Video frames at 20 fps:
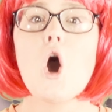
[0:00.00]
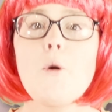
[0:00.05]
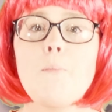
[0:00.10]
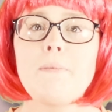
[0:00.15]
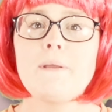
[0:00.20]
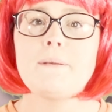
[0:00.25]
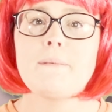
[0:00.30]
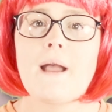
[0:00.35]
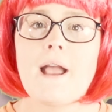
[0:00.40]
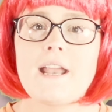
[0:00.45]

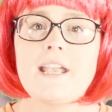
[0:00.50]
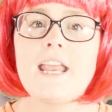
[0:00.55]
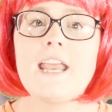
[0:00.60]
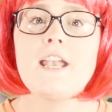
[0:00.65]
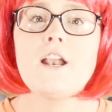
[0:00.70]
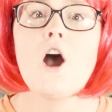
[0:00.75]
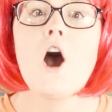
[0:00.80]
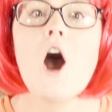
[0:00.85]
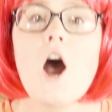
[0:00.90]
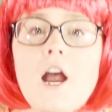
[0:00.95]
open mind
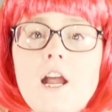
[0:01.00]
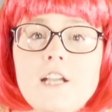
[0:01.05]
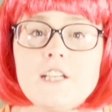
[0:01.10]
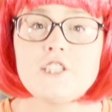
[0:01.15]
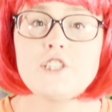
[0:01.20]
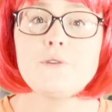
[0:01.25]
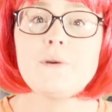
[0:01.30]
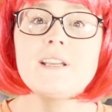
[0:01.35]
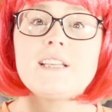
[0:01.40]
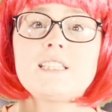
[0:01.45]
and
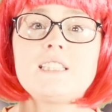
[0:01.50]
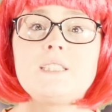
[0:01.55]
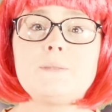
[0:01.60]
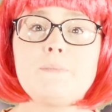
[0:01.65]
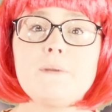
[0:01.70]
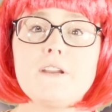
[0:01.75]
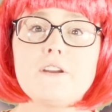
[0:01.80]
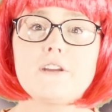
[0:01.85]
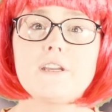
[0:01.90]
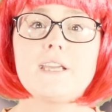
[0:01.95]
heart to
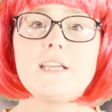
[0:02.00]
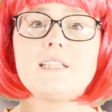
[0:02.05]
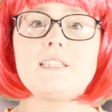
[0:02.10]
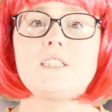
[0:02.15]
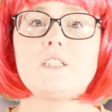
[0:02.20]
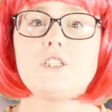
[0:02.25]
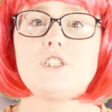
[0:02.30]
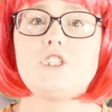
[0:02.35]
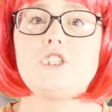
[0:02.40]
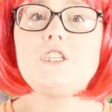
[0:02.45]

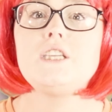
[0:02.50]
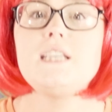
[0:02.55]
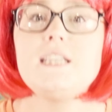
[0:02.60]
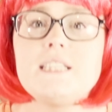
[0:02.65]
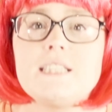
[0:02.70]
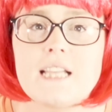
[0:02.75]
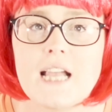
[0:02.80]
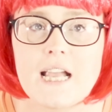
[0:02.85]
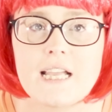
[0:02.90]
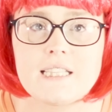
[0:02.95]
experience
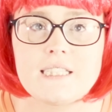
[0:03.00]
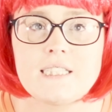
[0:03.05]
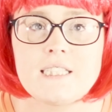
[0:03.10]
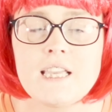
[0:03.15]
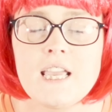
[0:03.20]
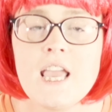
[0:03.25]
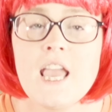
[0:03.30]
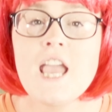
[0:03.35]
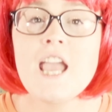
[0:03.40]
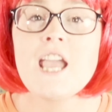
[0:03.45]
Jesus.